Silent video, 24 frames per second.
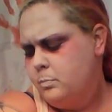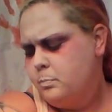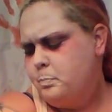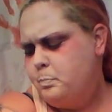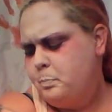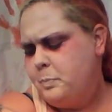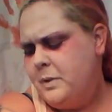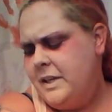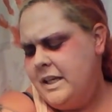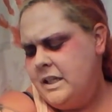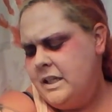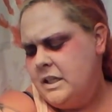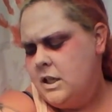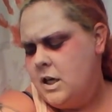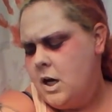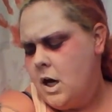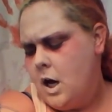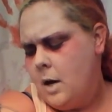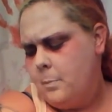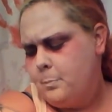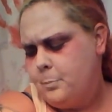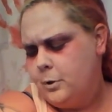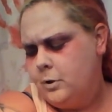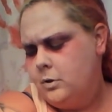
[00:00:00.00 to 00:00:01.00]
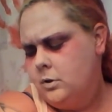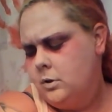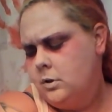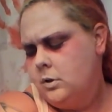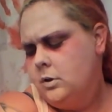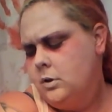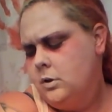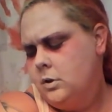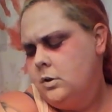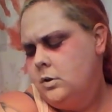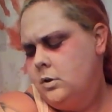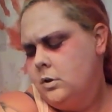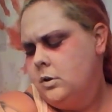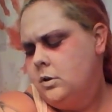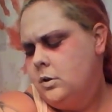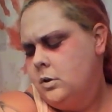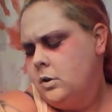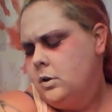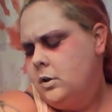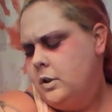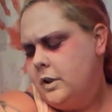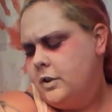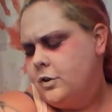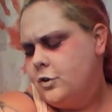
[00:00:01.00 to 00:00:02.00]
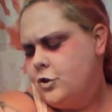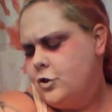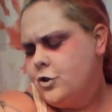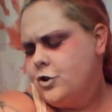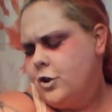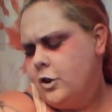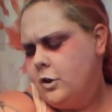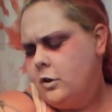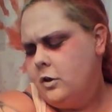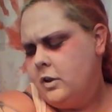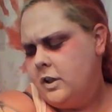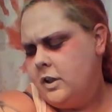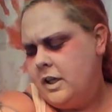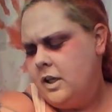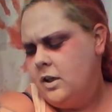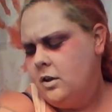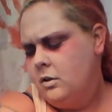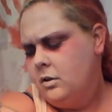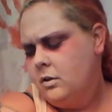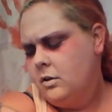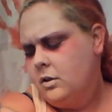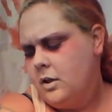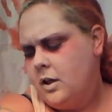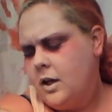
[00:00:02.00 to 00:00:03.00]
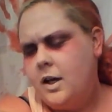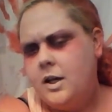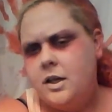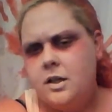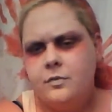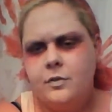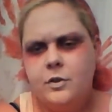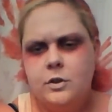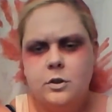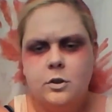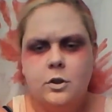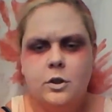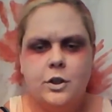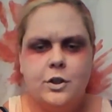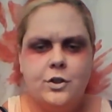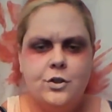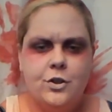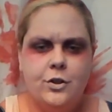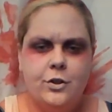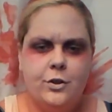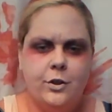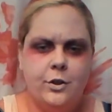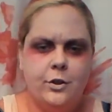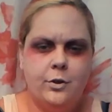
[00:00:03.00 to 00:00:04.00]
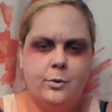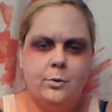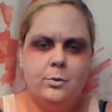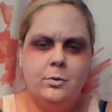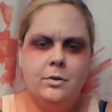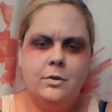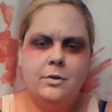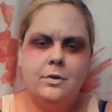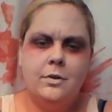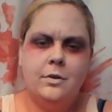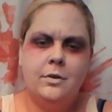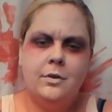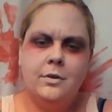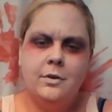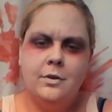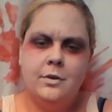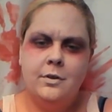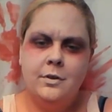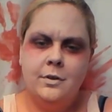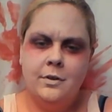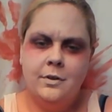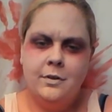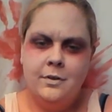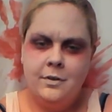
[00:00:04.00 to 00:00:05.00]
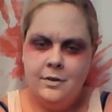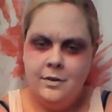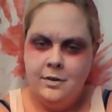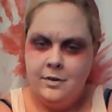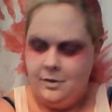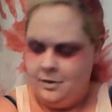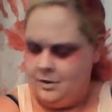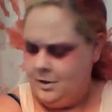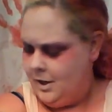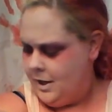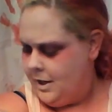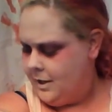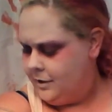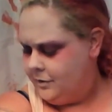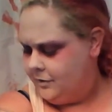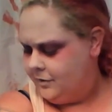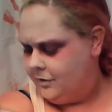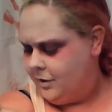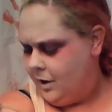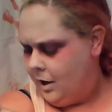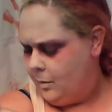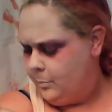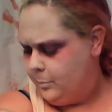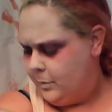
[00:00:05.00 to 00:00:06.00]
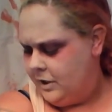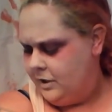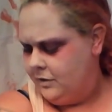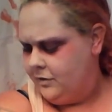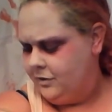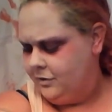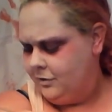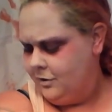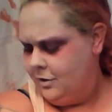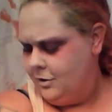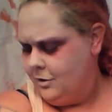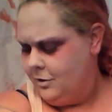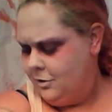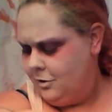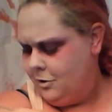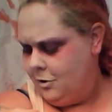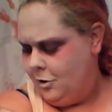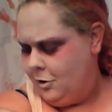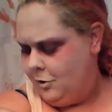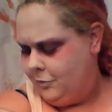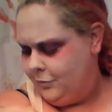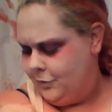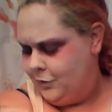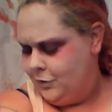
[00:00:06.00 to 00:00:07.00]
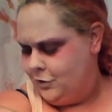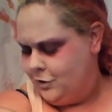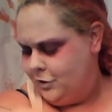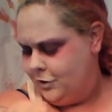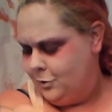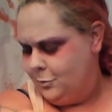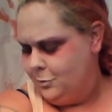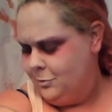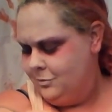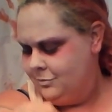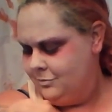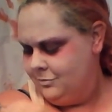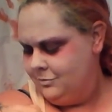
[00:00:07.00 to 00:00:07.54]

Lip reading: beaten up and dirty kind of a look to you, as zombies often do.